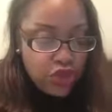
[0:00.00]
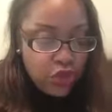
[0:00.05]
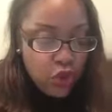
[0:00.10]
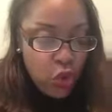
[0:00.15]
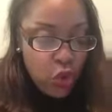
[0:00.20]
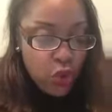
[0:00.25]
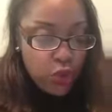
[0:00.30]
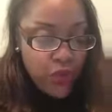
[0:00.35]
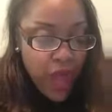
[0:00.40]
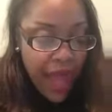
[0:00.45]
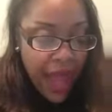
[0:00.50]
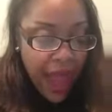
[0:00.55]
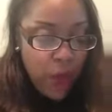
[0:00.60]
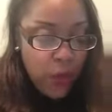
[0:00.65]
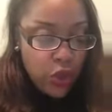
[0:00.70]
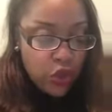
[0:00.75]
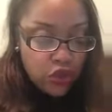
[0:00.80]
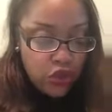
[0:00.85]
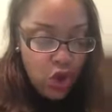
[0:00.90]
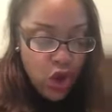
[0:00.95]
through
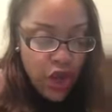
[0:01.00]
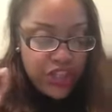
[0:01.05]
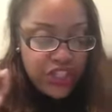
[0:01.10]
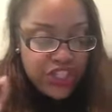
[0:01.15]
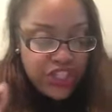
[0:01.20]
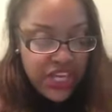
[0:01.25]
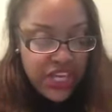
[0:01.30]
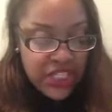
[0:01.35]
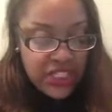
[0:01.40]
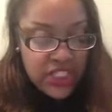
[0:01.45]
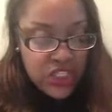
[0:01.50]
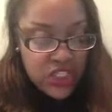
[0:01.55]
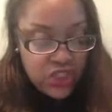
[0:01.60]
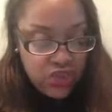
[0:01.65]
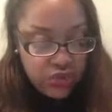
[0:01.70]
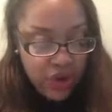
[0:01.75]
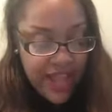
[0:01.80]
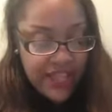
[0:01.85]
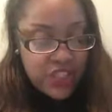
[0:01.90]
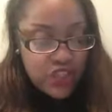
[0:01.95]
our Lord Jesus
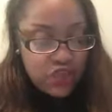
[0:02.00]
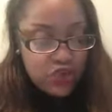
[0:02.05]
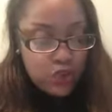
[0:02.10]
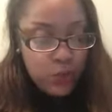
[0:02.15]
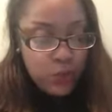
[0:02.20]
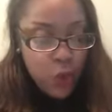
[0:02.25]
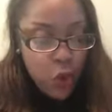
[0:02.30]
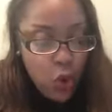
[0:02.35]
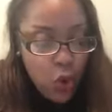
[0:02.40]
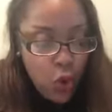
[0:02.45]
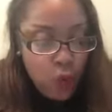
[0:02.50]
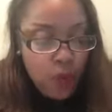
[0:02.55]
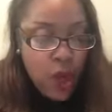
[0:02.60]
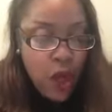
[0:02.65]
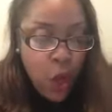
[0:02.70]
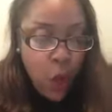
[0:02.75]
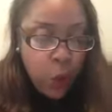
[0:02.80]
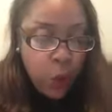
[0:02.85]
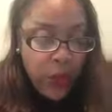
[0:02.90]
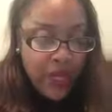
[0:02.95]
Christ, to whom
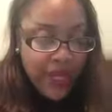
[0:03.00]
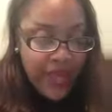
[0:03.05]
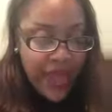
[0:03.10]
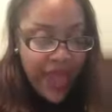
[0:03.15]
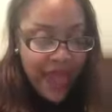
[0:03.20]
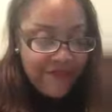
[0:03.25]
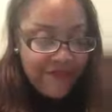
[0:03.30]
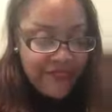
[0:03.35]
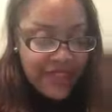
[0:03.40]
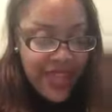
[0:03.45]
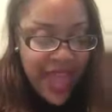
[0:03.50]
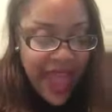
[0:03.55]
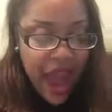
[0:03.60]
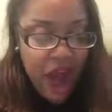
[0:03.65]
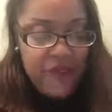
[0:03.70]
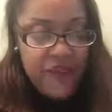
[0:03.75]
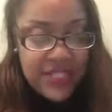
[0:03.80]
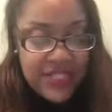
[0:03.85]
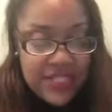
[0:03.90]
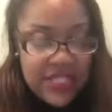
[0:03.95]
we have
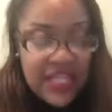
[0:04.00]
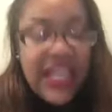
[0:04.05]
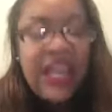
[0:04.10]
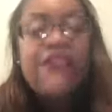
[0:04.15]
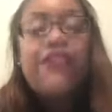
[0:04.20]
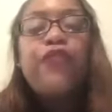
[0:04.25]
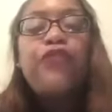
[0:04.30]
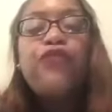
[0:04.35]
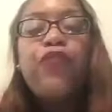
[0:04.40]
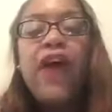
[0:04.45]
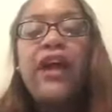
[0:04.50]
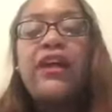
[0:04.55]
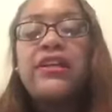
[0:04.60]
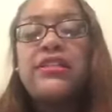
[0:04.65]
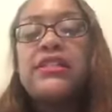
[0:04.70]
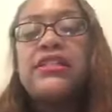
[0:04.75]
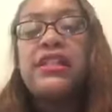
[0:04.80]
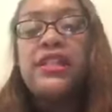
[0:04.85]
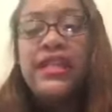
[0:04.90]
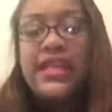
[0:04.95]
now received
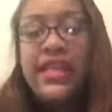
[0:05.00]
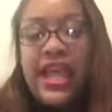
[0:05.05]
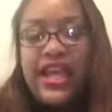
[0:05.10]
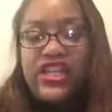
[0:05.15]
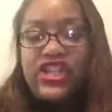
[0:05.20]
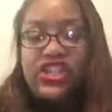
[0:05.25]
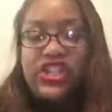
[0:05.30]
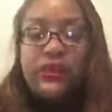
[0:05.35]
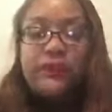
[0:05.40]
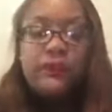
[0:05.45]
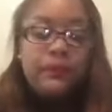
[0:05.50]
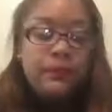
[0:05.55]
reconciliation.